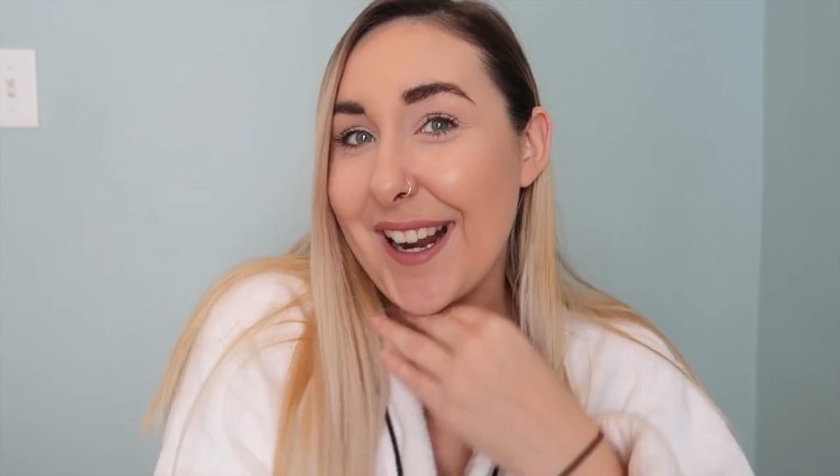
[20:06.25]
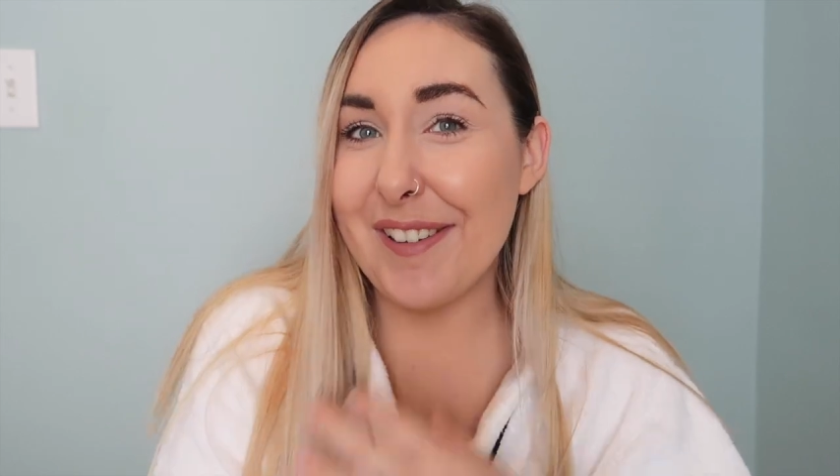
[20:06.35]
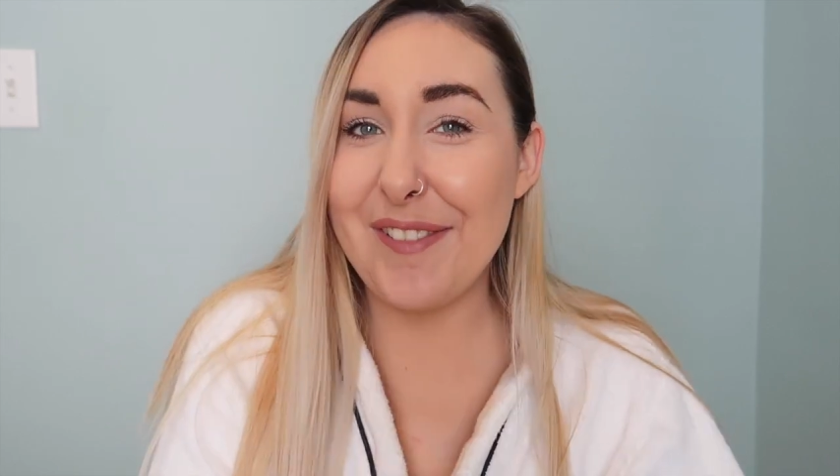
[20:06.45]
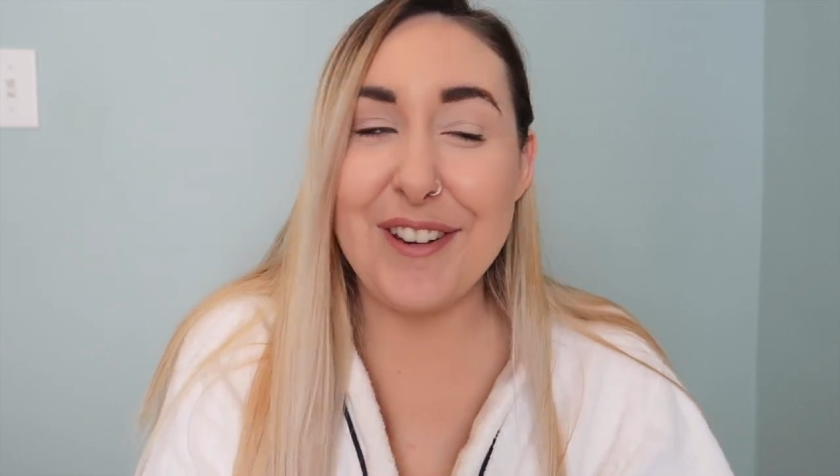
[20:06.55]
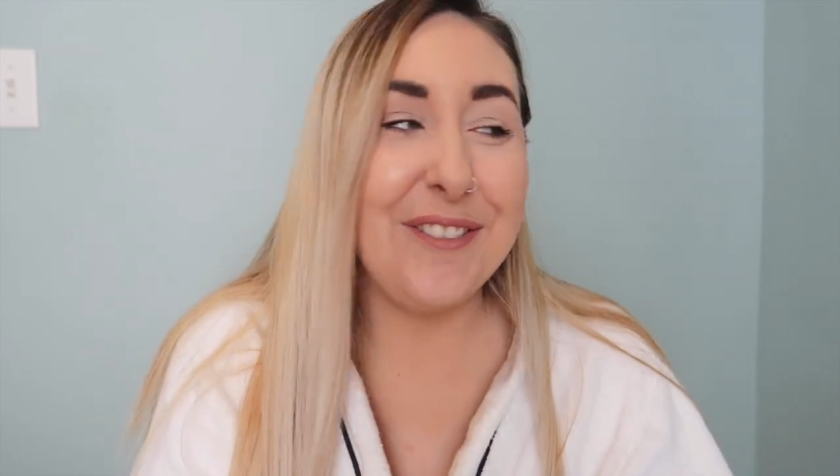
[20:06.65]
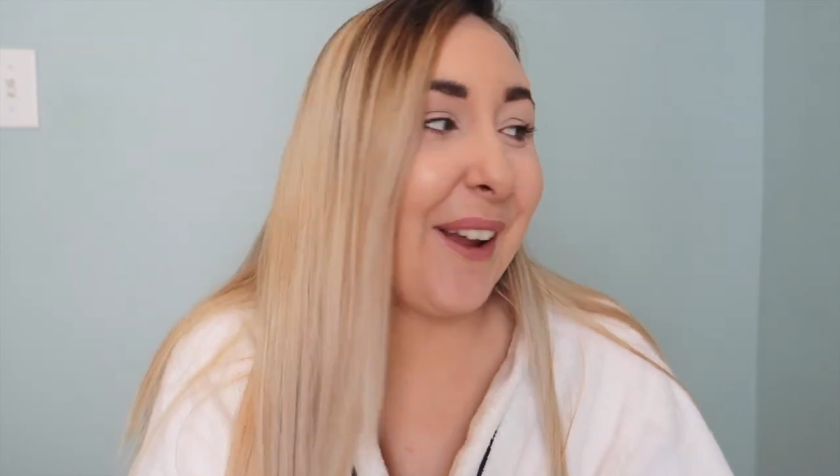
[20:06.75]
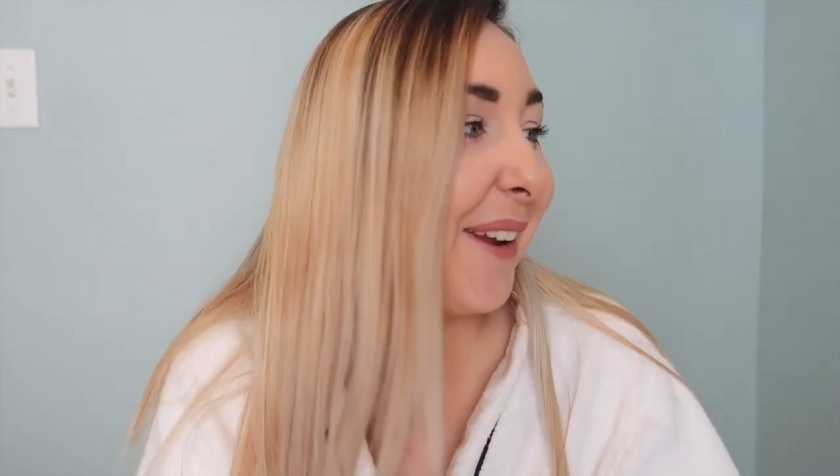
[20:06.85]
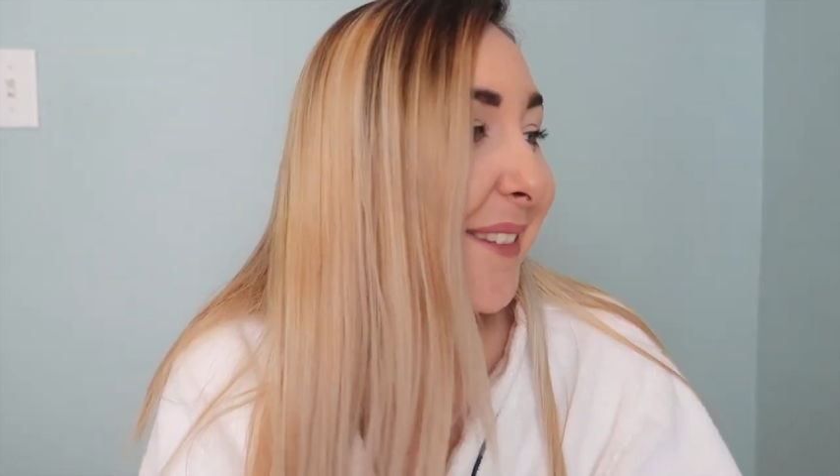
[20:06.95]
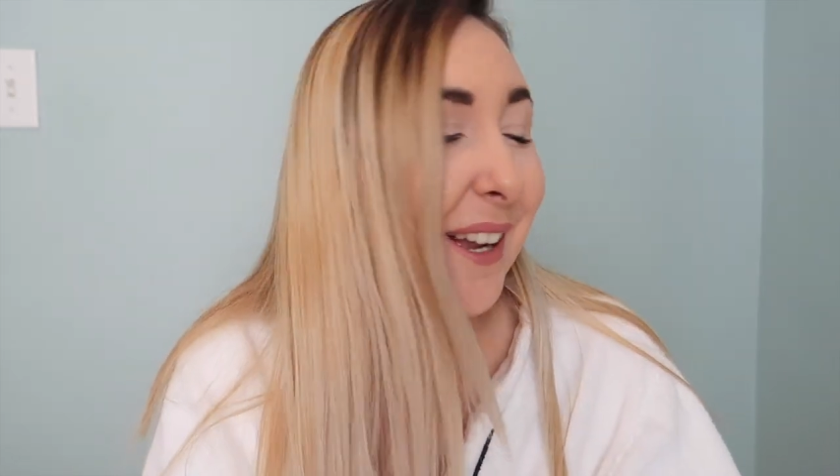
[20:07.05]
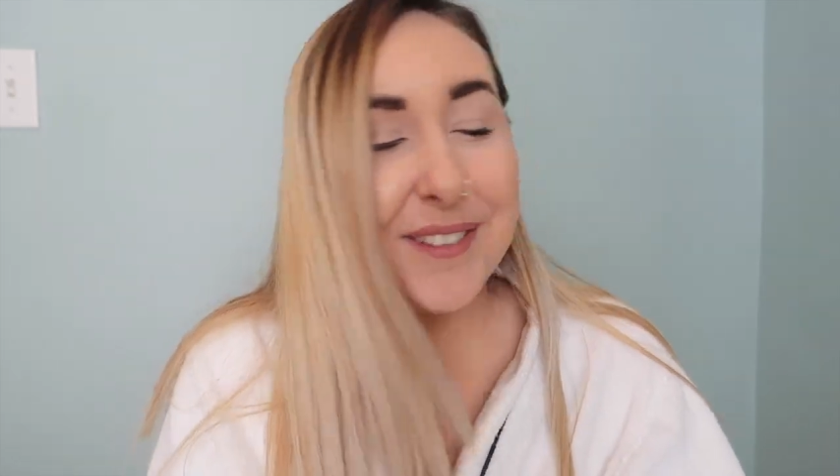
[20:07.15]
have a few
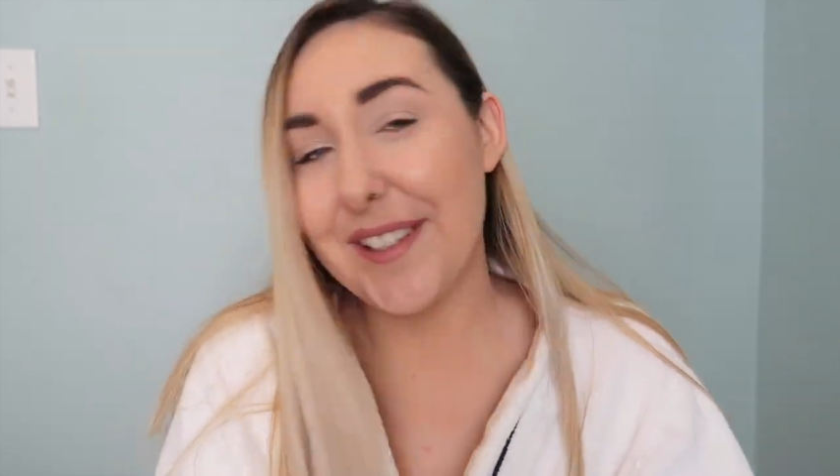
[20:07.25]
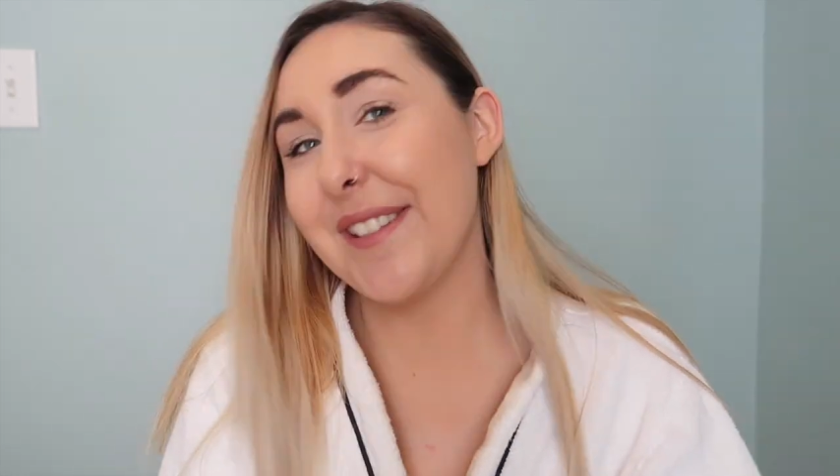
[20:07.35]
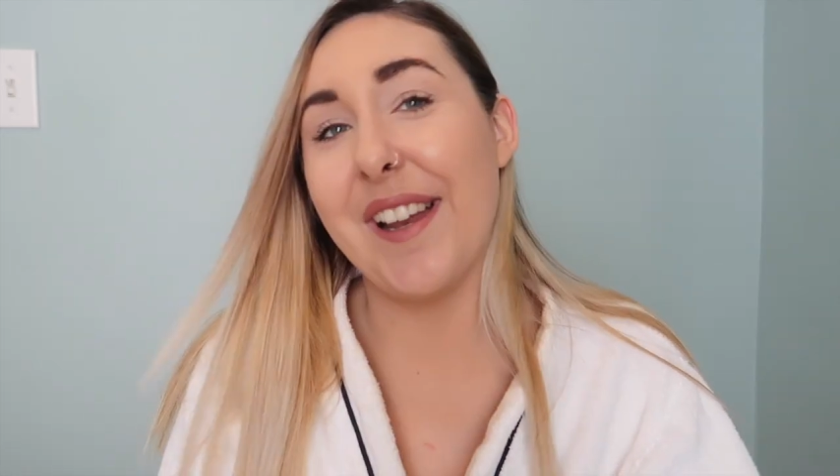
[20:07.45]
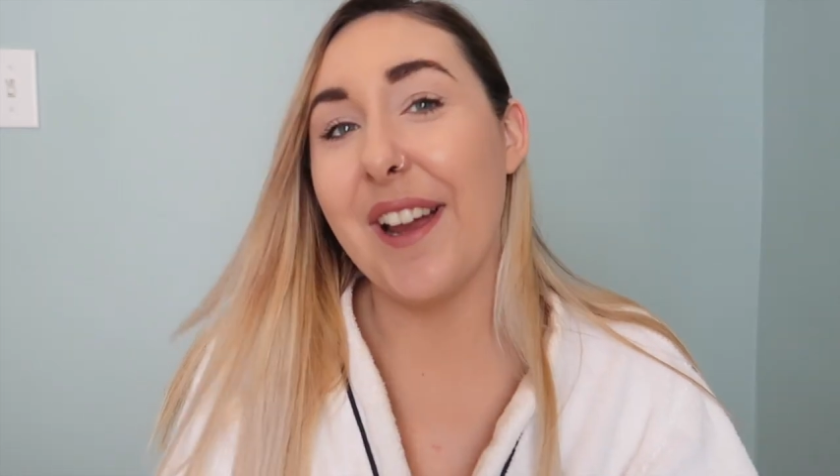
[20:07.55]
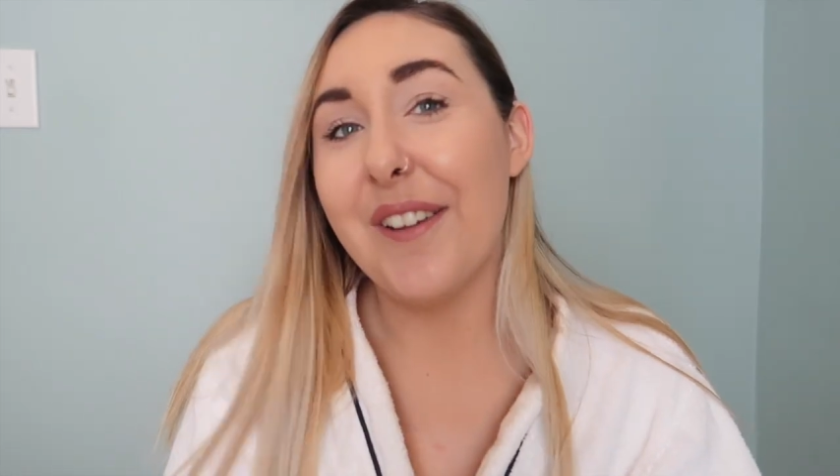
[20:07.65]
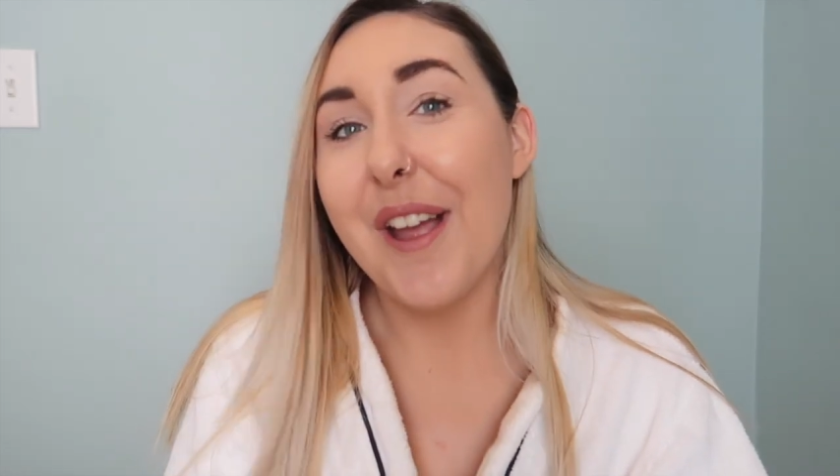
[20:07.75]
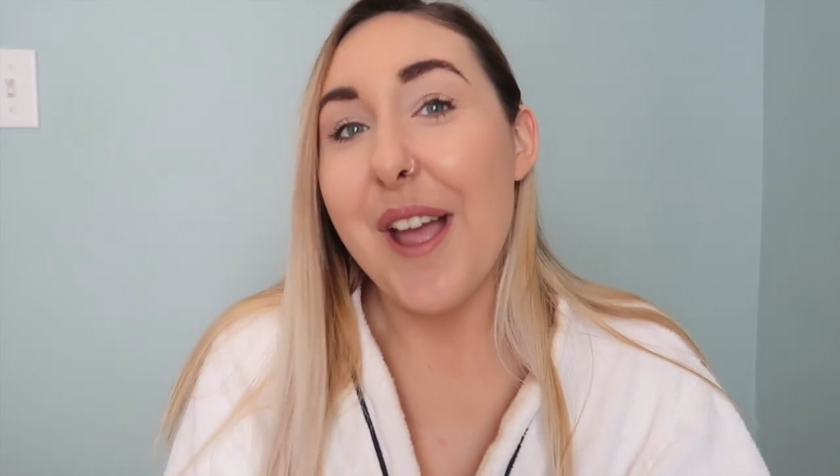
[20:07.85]
photos out in the snow.